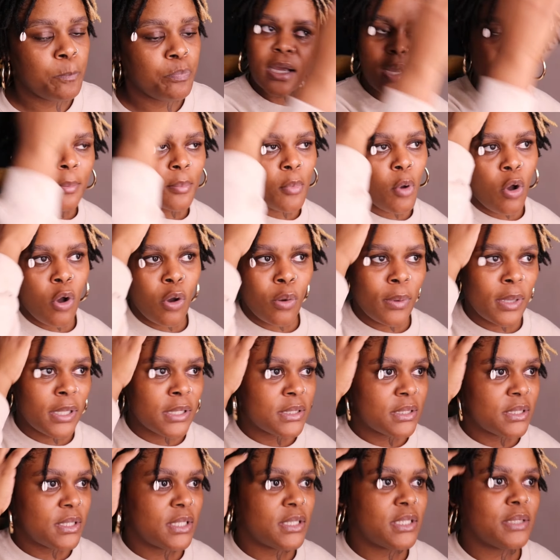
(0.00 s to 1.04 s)
I'm always
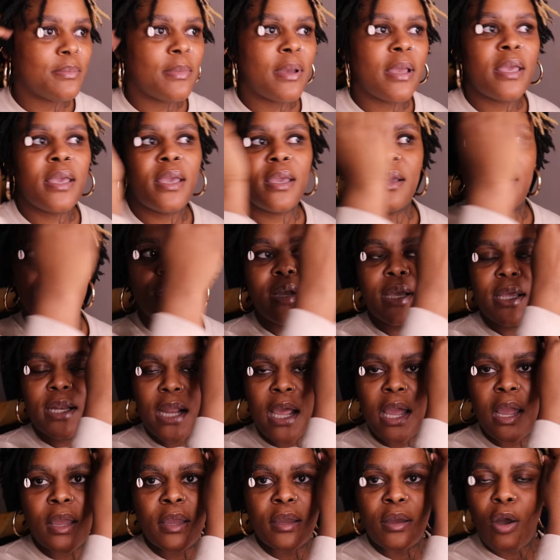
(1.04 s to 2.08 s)
touching my hair, and
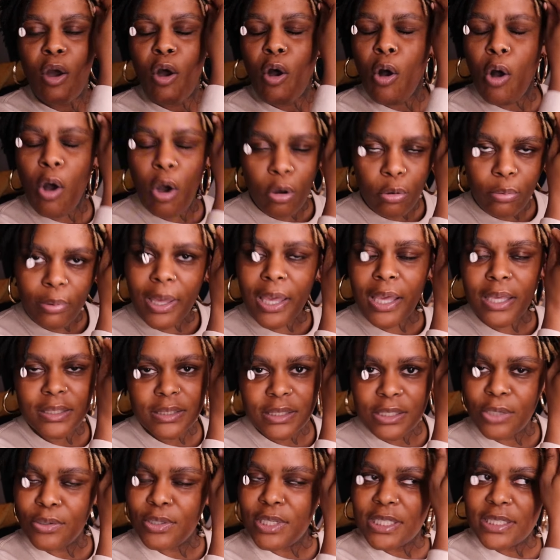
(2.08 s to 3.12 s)
I always
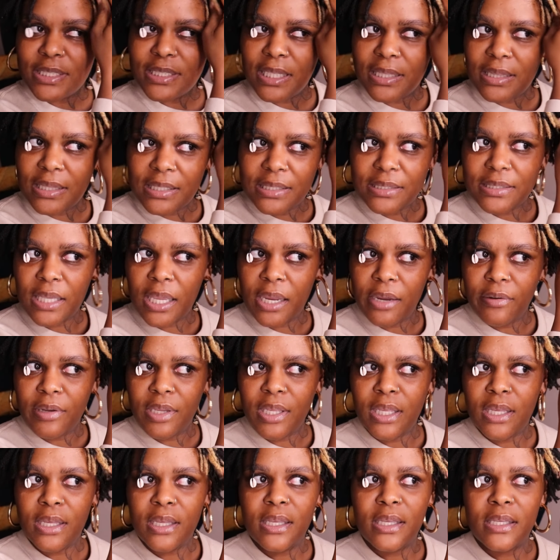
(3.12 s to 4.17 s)
notice that this
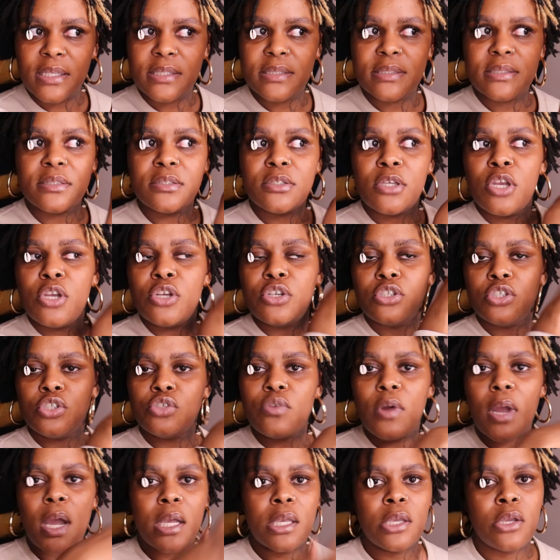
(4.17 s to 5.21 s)
area is
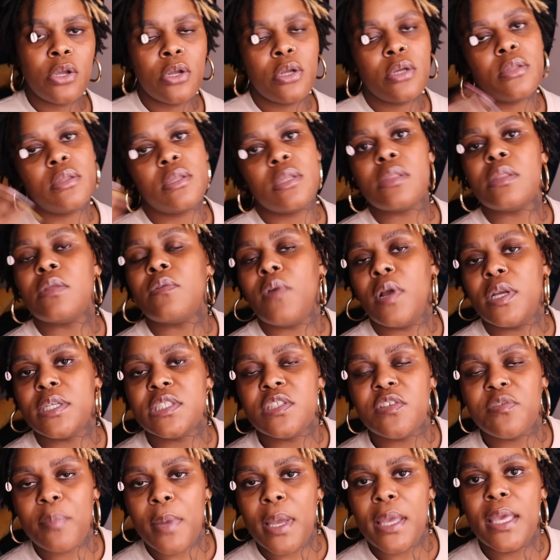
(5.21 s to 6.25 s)
drier than the rest
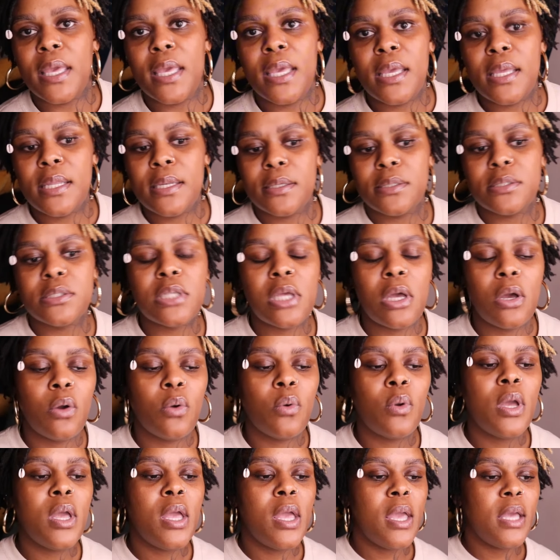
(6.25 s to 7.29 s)
of my head. So
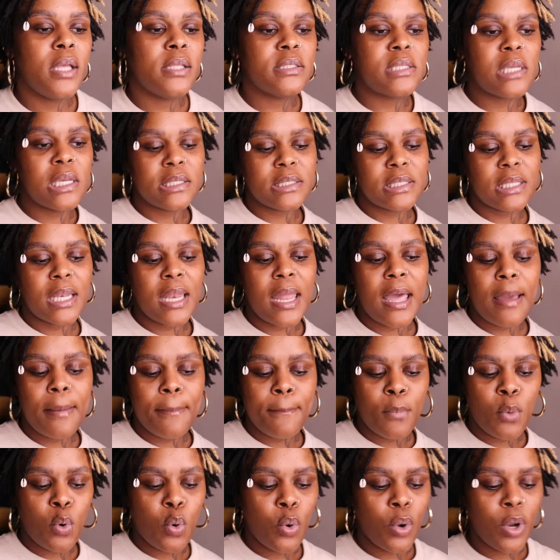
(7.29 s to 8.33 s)
it takes a lot
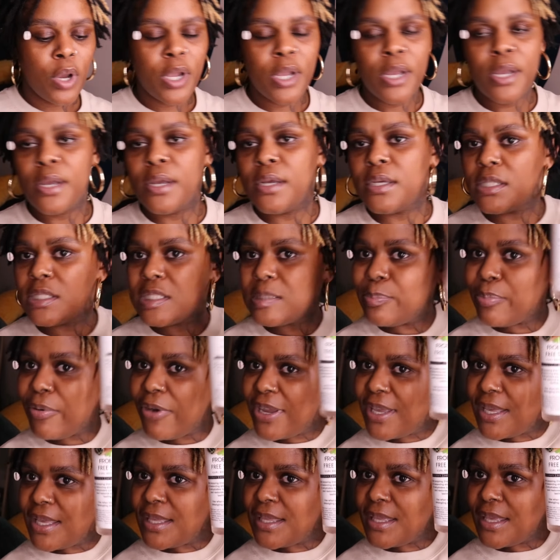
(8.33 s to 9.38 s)
more
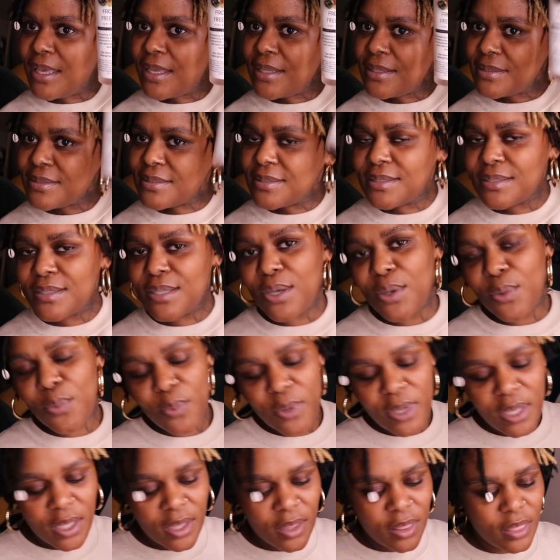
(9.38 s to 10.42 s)
spraying it
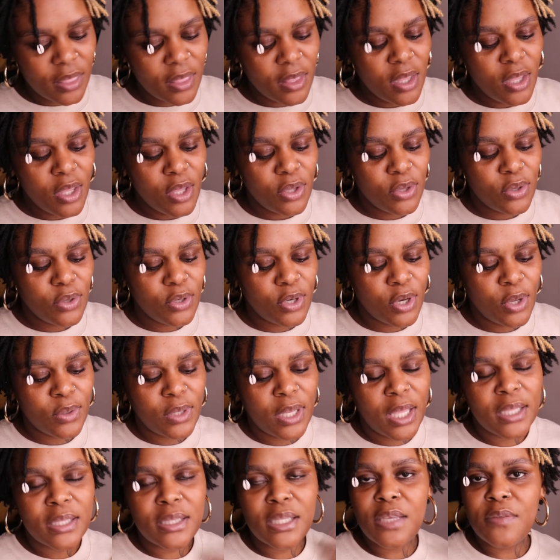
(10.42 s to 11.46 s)
with, you know,
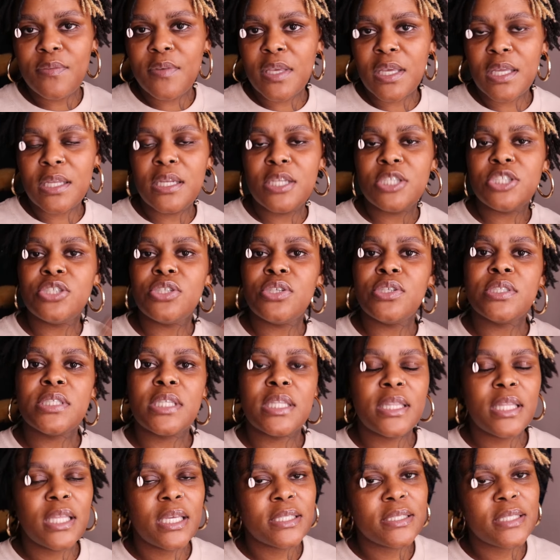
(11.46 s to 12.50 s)
like leave-in conditioners
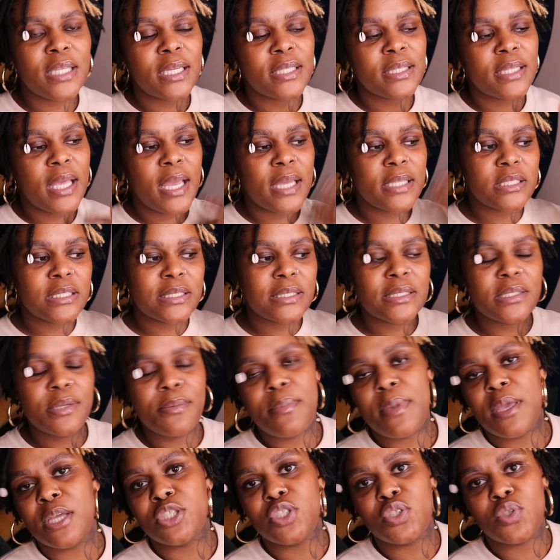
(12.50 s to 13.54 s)
and things like that, just to
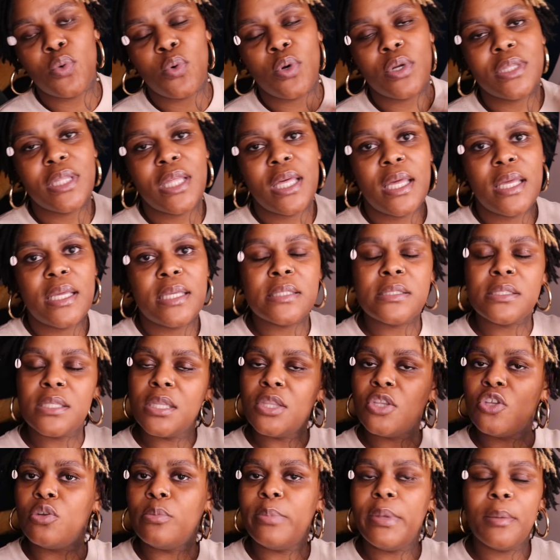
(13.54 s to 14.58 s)
make sure that it's a
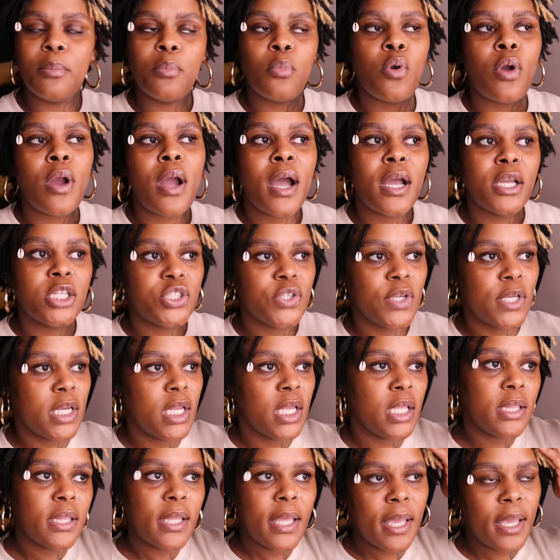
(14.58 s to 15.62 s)
little bit more
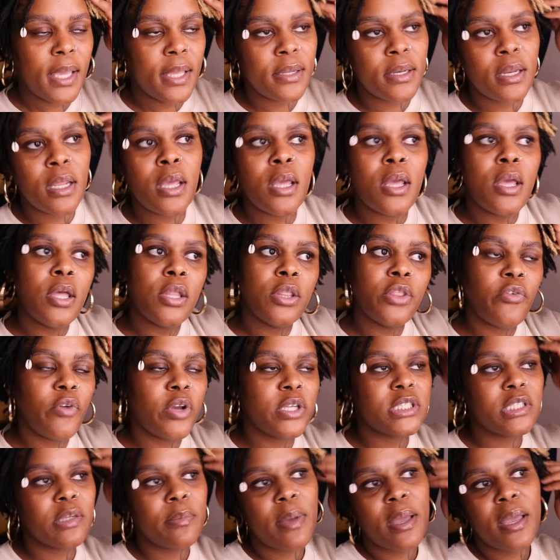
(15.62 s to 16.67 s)
hydrated than the
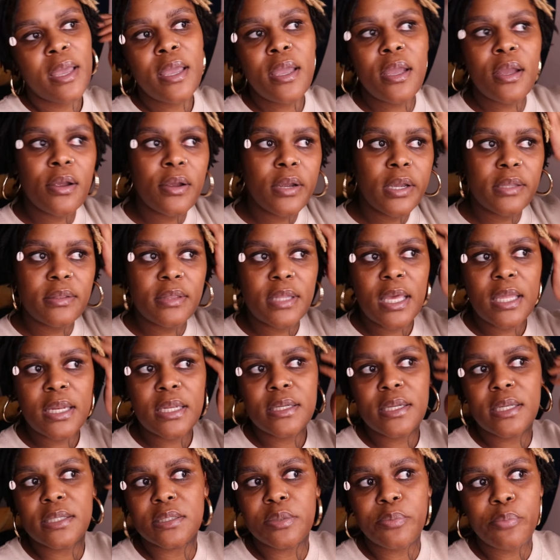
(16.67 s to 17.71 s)
rest of my hair and that
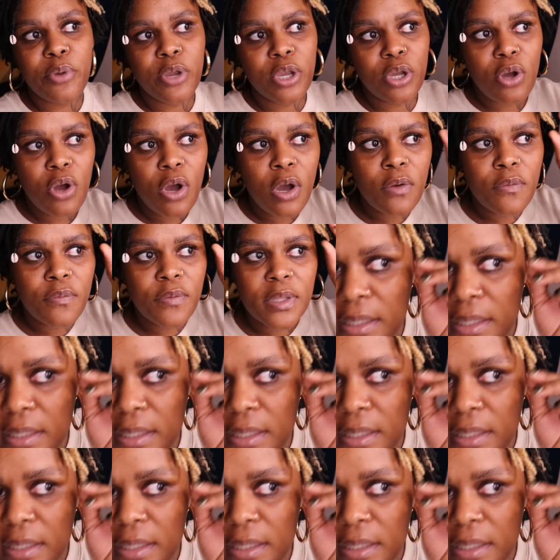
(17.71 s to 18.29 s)
it doesn't break off.